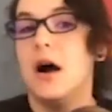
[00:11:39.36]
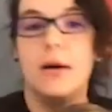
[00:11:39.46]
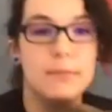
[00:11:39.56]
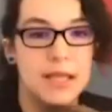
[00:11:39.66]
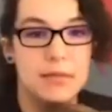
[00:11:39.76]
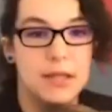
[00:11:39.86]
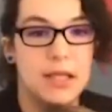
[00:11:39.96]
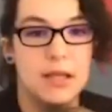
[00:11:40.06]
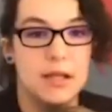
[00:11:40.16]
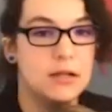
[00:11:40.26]

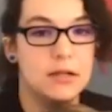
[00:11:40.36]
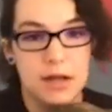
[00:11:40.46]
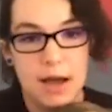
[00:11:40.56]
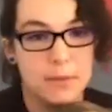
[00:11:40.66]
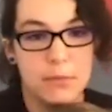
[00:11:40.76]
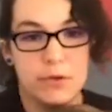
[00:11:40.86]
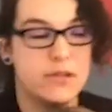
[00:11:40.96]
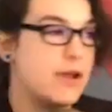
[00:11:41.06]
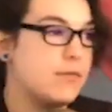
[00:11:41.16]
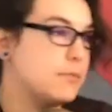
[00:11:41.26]
maybe not the most
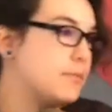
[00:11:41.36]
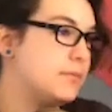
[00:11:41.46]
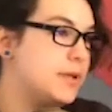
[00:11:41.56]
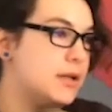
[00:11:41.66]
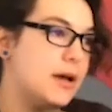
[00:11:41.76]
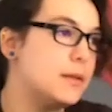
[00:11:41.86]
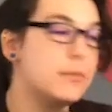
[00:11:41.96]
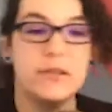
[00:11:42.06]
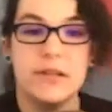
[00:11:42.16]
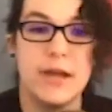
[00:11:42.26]
I've ever been peed on. The
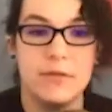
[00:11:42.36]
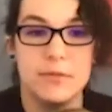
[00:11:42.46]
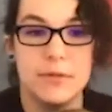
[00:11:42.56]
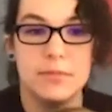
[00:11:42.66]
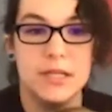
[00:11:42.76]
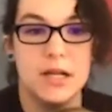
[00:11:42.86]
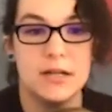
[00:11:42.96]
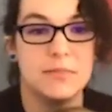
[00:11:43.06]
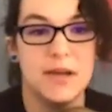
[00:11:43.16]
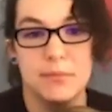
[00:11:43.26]
most I've ever been peed on
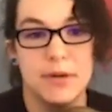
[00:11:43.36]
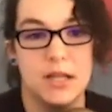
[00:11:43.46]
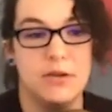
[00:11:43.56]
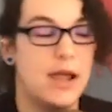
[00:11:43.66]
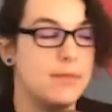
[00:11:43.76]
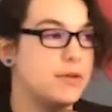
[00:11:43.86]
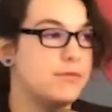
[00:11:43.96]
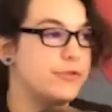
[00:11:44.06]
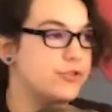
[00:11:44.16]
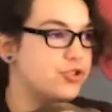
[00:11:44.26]
is by a bunny rabbit
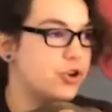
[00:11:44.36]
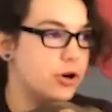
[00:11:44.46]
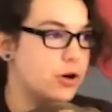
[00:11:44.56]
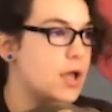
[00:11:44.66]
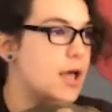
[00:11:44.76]
for sure.